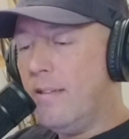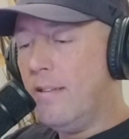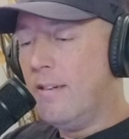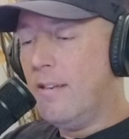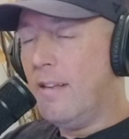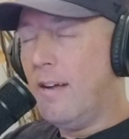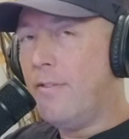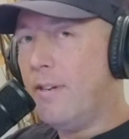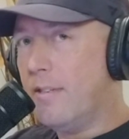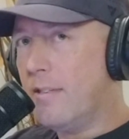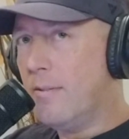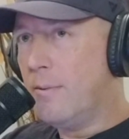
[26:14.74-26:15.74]
They're going to laugh
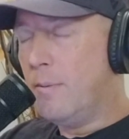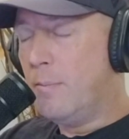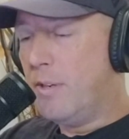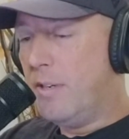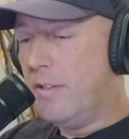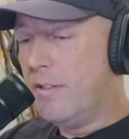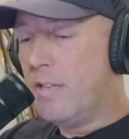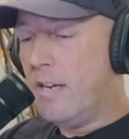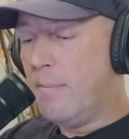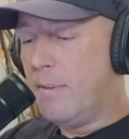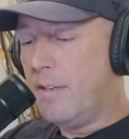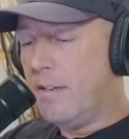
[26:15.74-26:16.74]
at us because we're going to bring all this
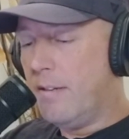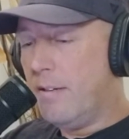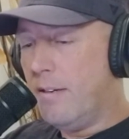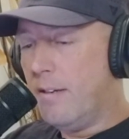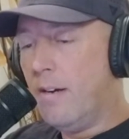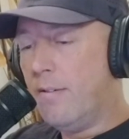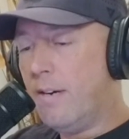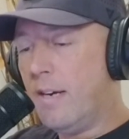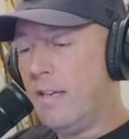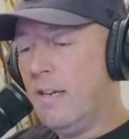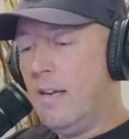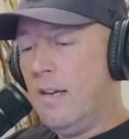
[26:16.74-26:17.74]
camera gear along. All
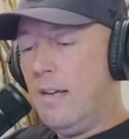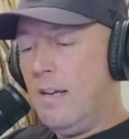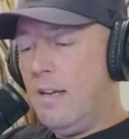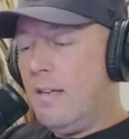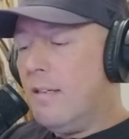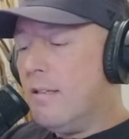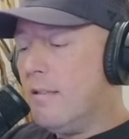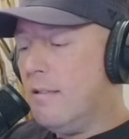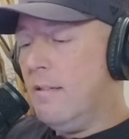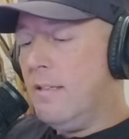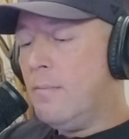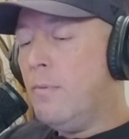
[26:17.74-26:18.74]
right.
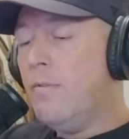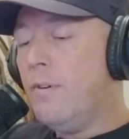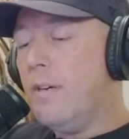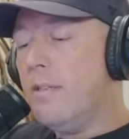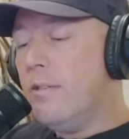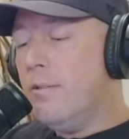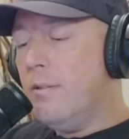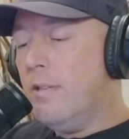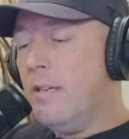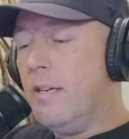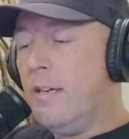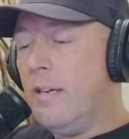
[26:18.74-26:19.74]
So let's move on to
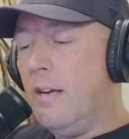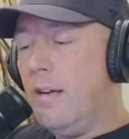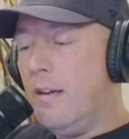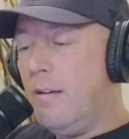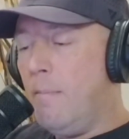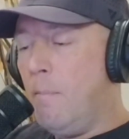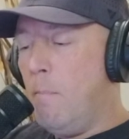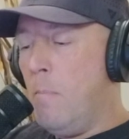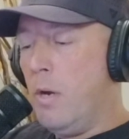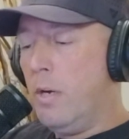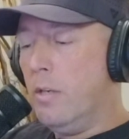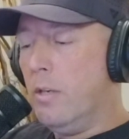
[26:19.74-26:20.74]
the
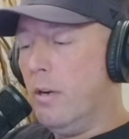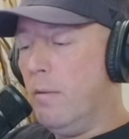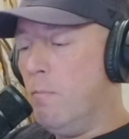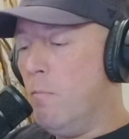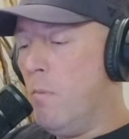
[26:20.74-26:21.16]
mega